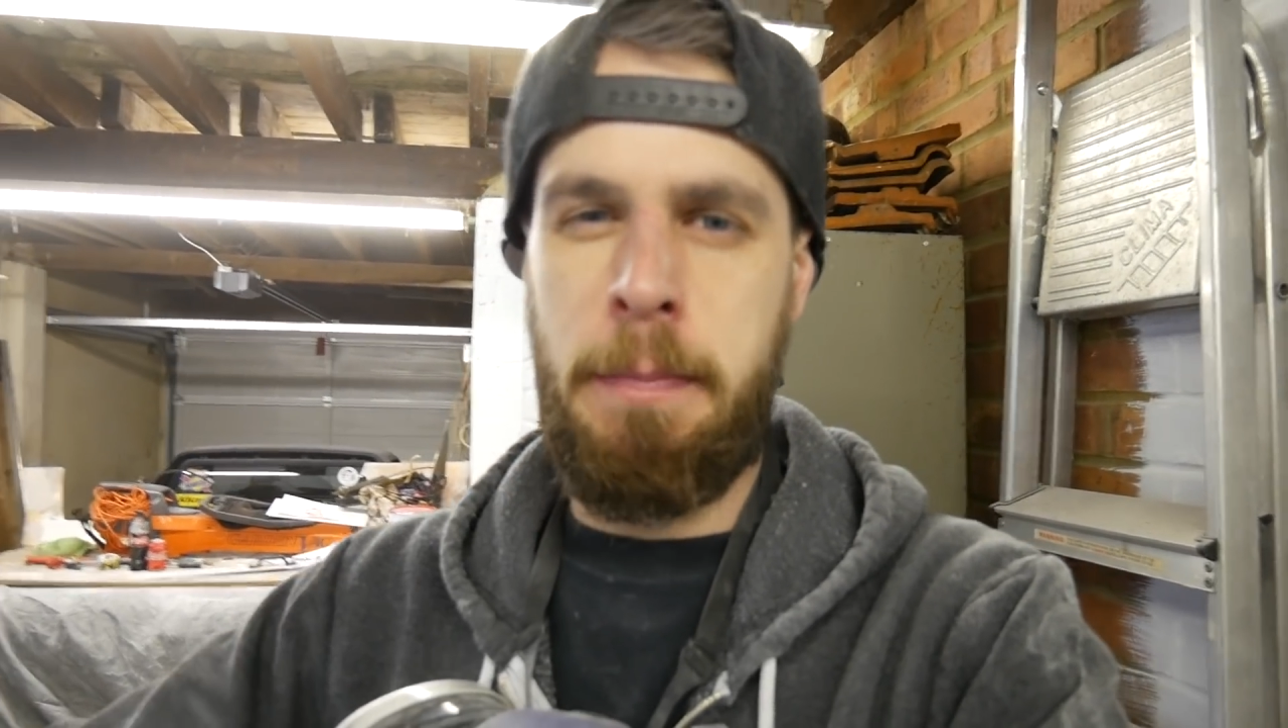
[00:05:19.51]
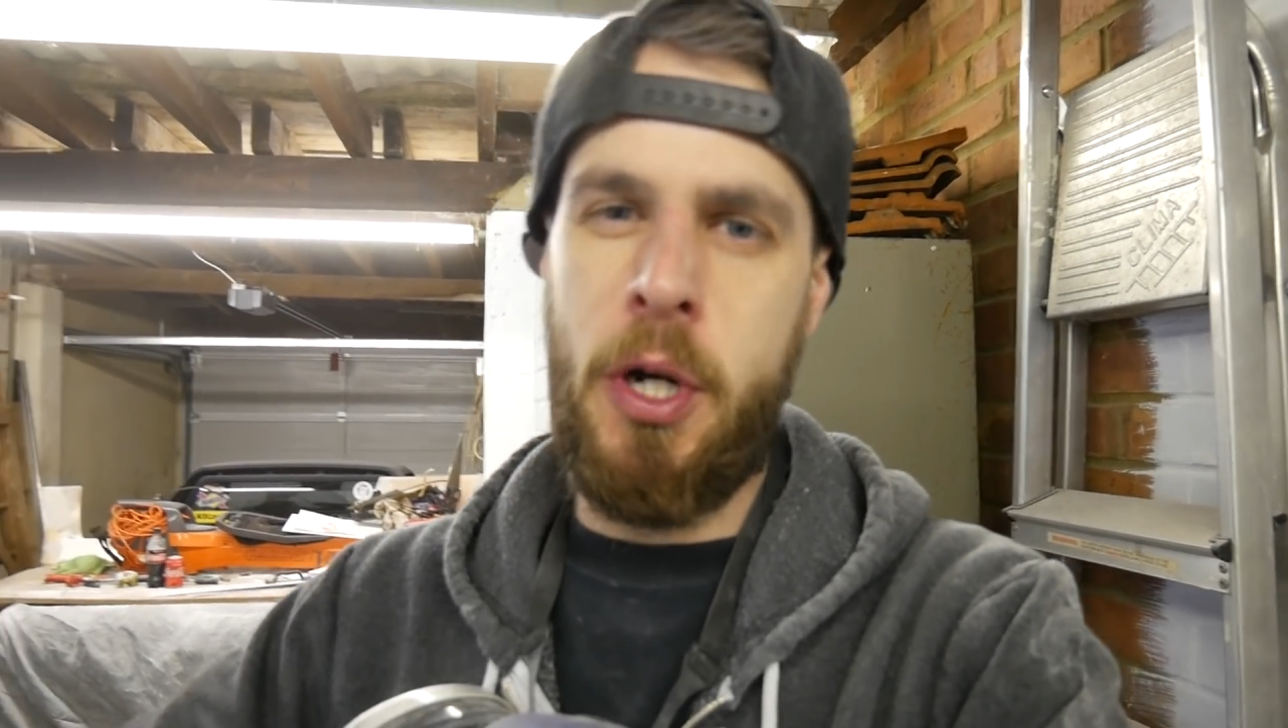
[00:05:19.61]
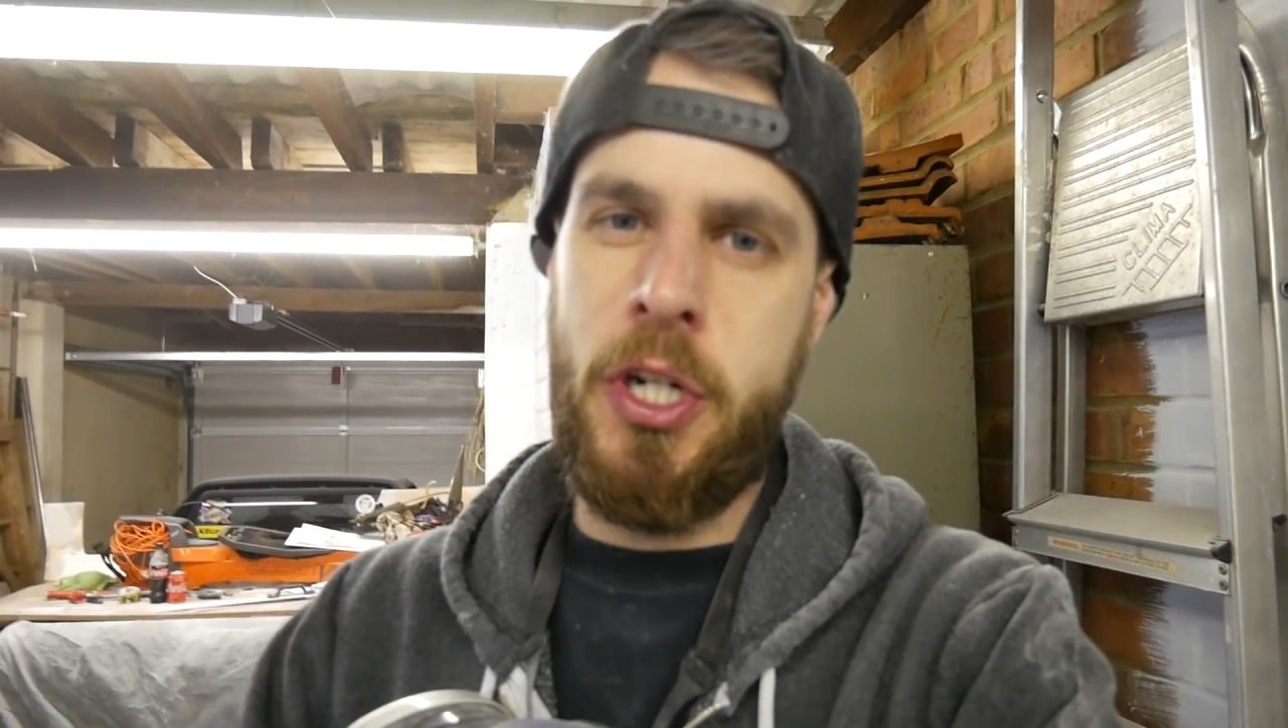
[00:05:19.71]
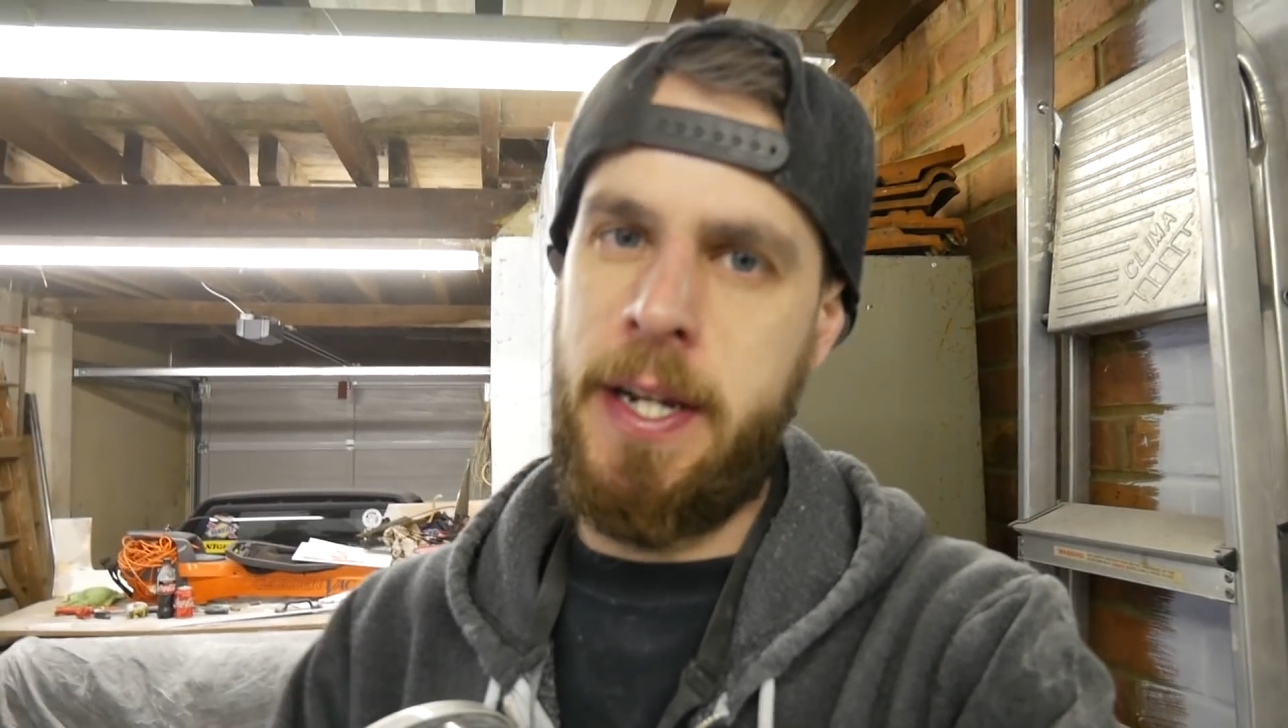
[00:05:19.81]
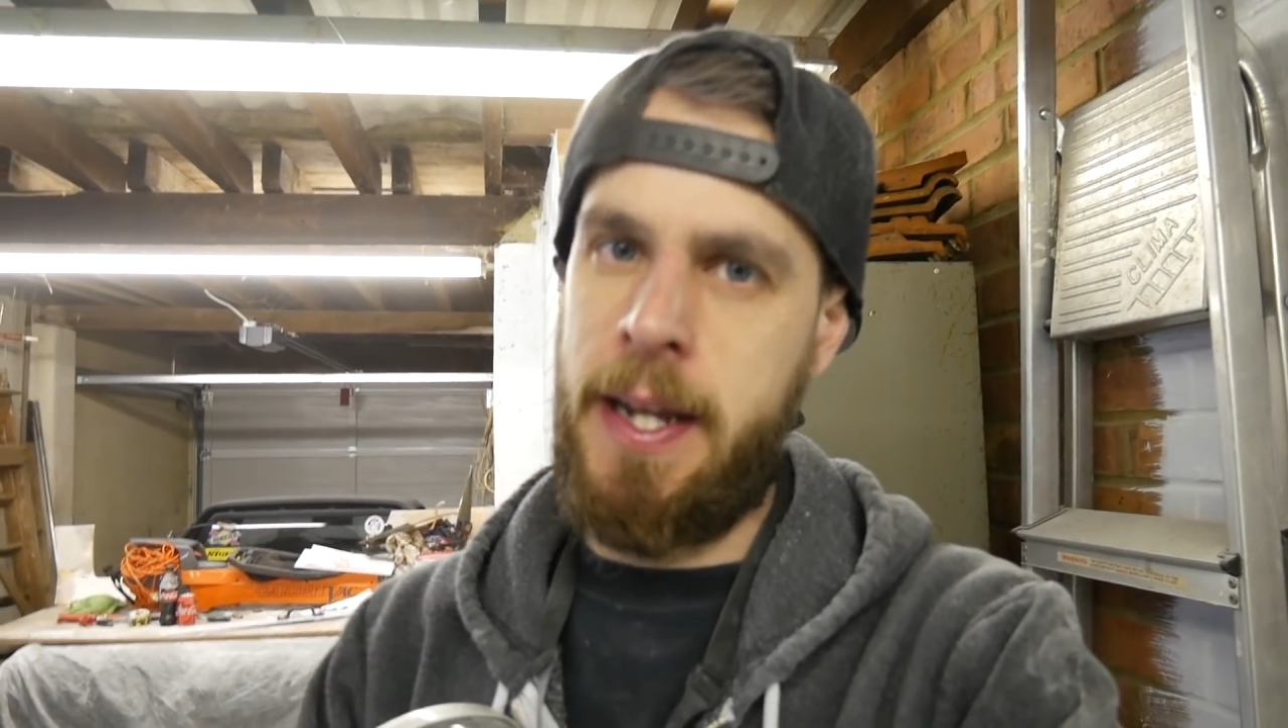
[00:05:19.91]

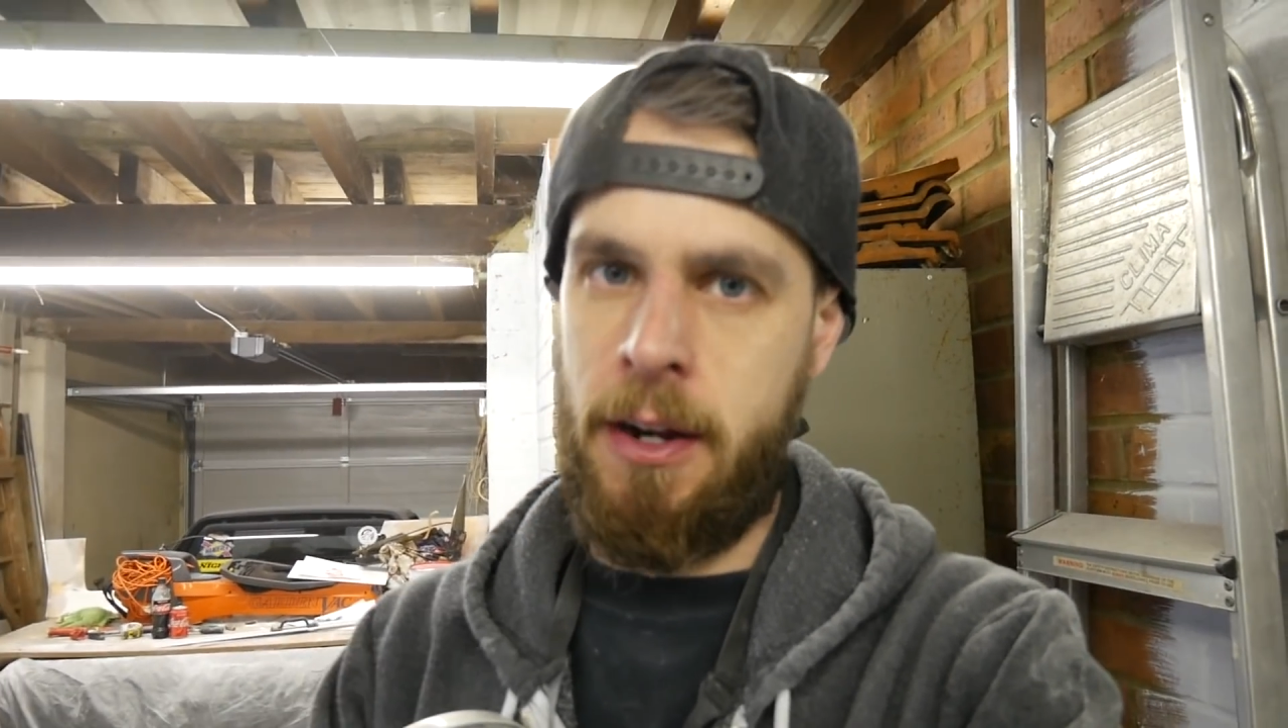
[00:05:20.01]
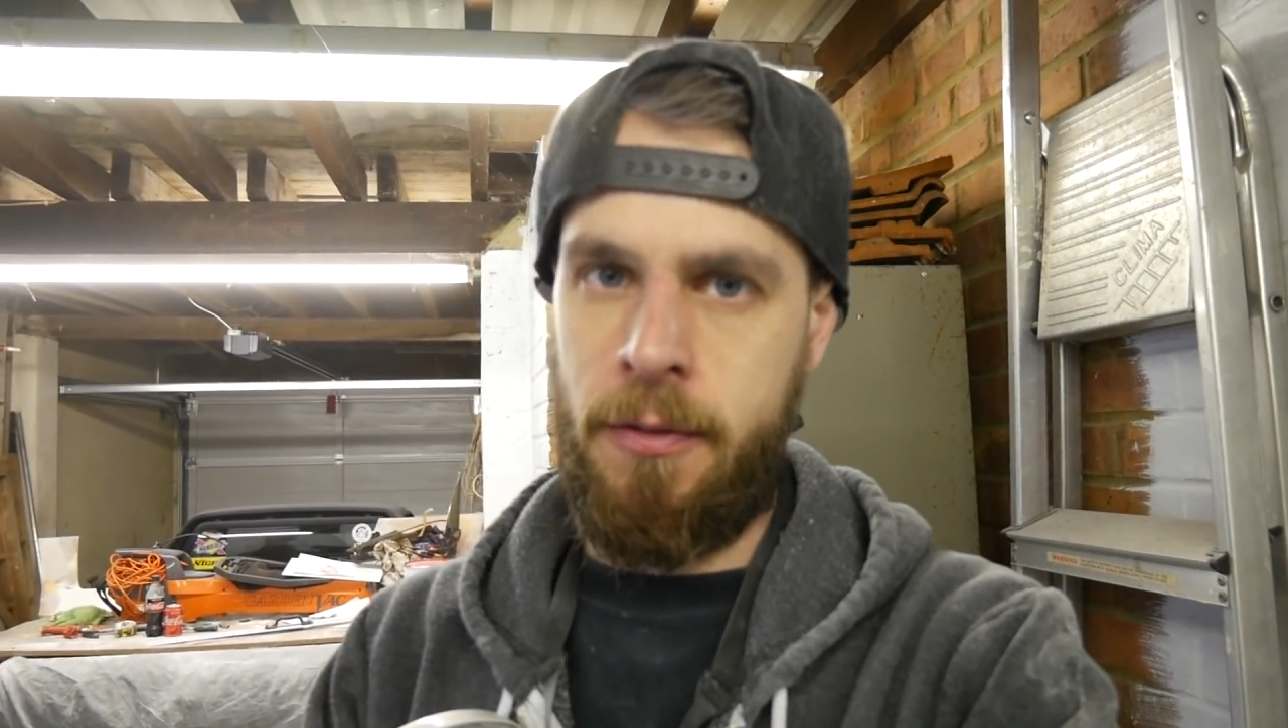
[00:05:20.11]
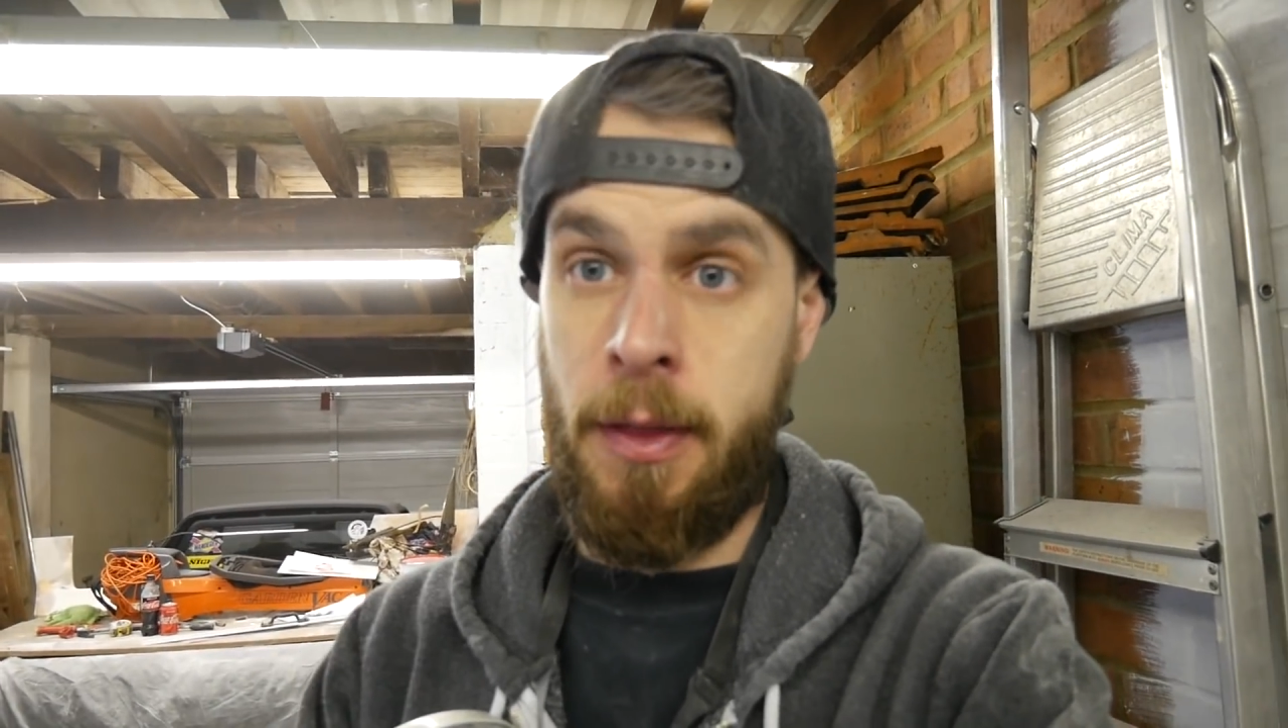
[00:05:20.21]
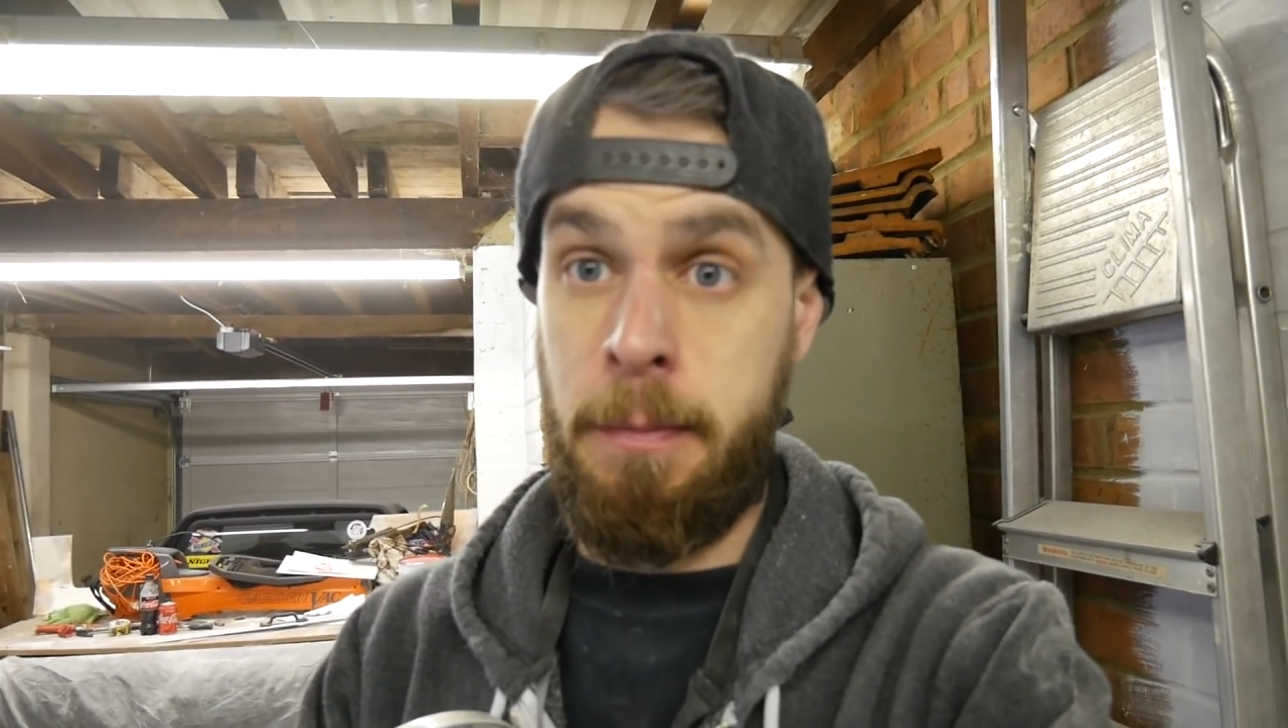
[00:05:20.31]
pushing it out from the